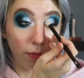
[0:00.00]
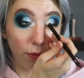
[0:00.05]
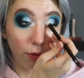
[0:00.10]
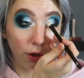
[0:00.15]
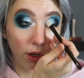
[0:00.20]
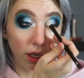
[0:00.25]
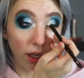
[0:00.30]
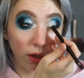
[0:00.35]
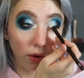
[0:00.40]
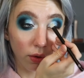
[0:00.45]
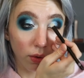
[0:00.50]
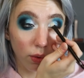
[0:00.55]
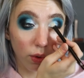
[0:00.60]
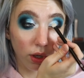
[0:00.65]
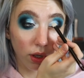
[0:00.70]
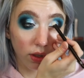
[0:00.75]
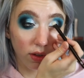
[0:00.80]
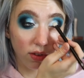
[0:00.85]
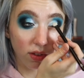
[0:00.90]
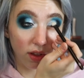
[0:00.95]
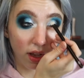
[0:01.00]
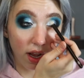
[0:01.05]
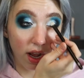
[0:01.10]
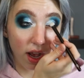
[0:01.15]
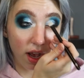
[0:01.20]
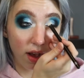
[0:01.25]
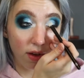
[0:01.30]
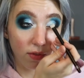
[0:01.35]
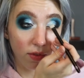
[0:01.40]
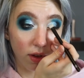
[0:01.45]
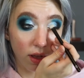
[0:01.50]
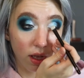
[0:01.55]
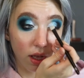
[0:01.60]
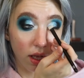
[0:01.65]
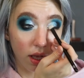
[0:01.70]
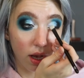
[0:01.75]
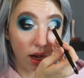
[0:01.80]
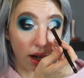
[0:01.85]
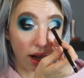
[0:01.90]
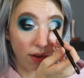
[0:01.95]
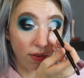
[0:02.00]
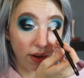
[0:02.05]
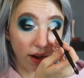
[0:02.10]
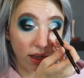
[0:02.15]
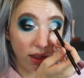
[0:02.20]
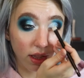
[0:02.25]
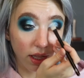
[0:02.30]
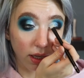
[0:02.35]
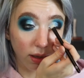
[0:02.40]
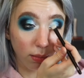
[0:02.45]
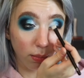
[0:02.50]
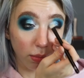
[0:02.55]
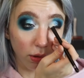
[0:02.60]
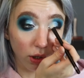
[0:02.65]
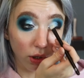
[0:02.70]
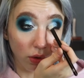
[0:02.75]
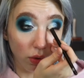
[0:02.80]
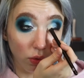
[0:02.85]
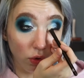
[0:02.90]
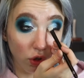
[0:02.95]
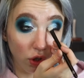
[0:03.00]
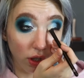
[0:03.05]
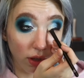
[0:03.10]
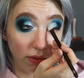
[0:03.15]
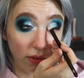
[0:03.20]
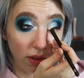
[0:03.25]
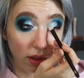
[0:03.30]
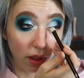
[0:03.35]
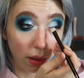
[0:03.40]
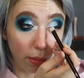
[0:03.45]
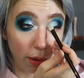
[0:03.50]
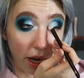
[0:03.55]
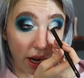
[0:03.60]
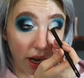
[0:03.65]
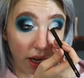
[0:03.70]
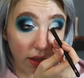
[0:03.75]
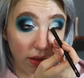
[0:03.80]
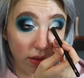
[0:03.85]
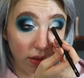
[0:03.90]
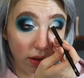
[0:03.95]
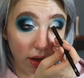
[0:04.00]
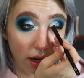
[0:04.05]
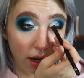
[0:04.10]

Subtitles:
for an inner corner, because I've had like blue shifts in the past,